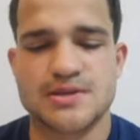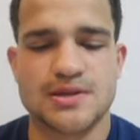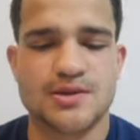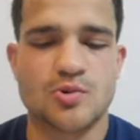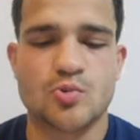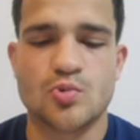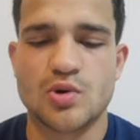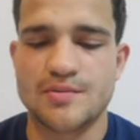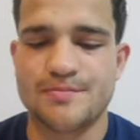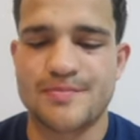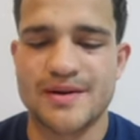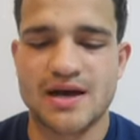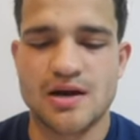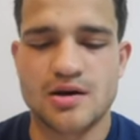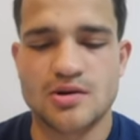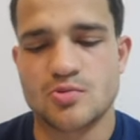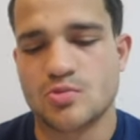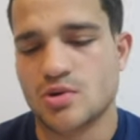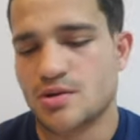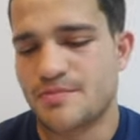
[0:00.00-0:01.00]
under
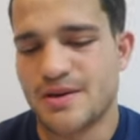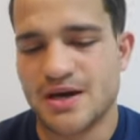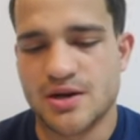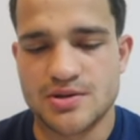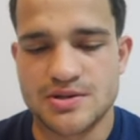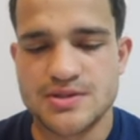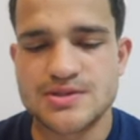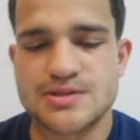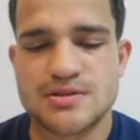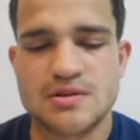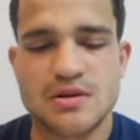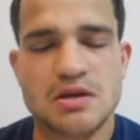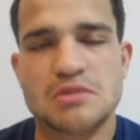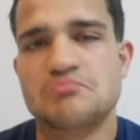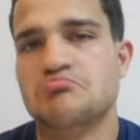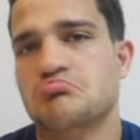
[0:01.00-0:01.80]
£1,